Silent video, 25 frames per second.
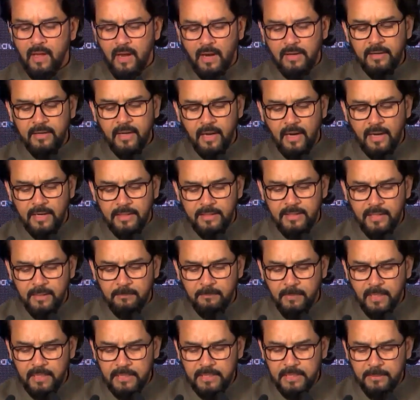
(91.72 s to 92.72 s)
An
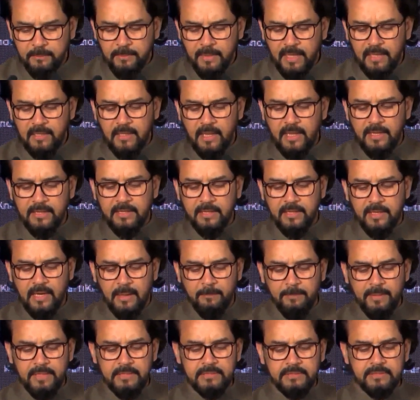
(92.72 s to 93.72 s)
idea multiply like
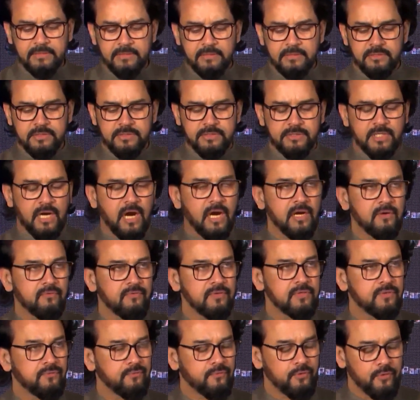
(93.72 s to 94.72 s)
rabbits. Start
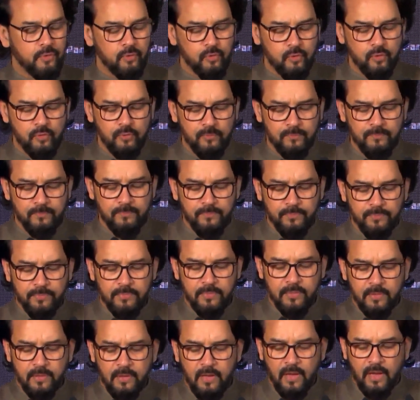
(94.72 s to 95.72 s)
with few
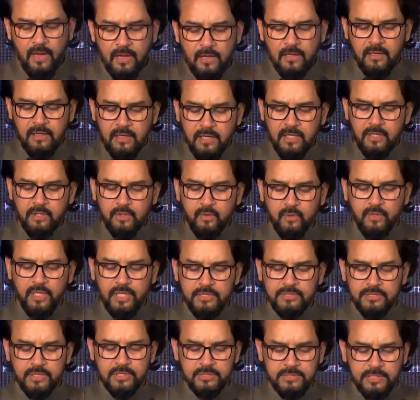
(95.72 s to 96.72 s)
and learn to
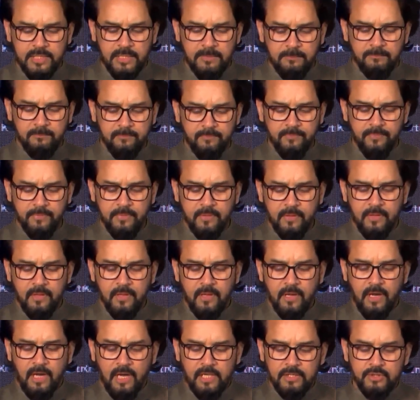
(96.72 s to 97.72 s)
nurture them,
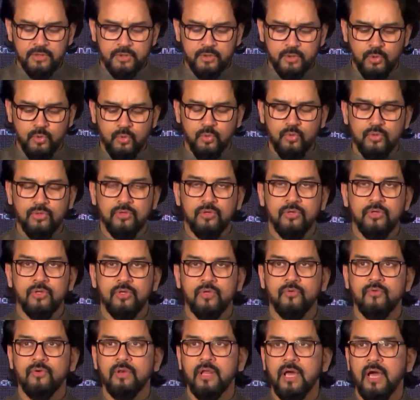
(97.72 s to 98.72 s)
and soon
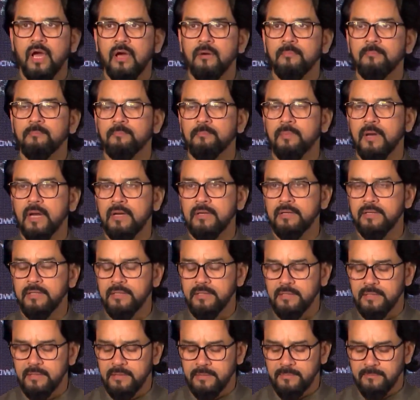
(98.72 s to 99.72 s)
you will have
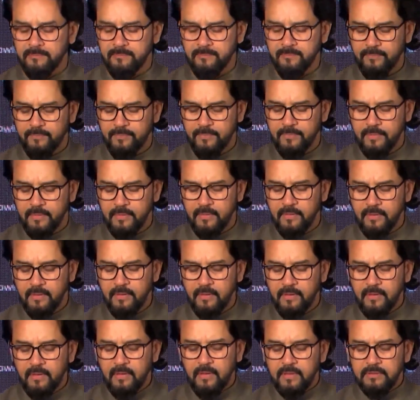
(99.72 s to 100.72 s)
plenty.
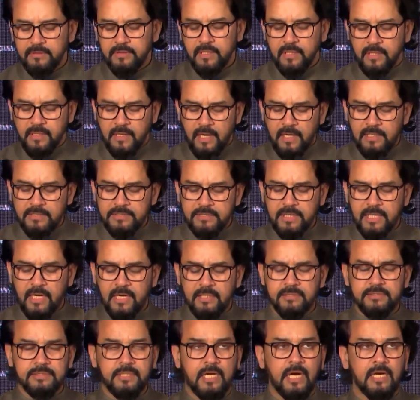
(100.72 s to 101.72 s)
The current
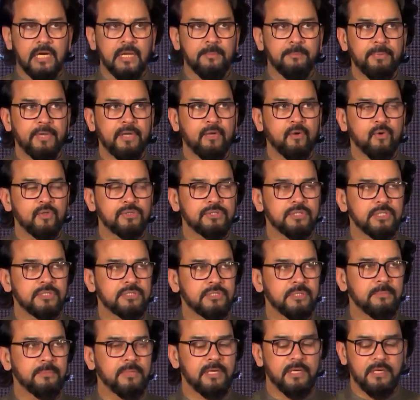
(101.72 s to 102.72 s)
startup
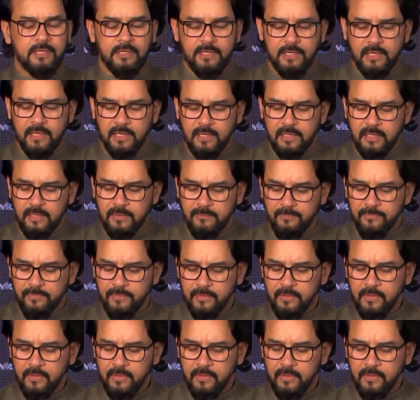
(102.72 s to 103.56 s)
ecosystem in India